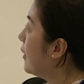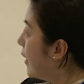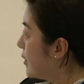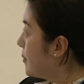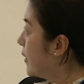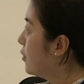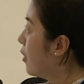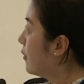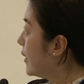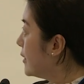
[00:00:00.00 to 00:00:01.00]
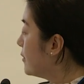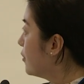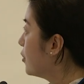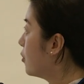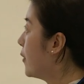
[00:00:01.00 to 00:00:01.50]
Last but not least,
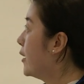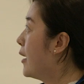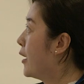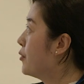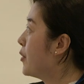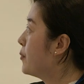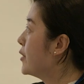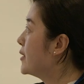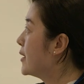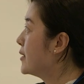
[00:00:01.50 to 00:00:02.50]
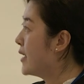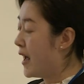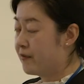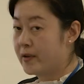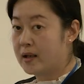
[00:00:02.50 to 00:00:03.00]
the gray line represents
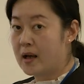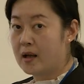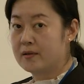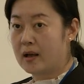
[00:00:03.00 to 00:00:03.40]
Africa.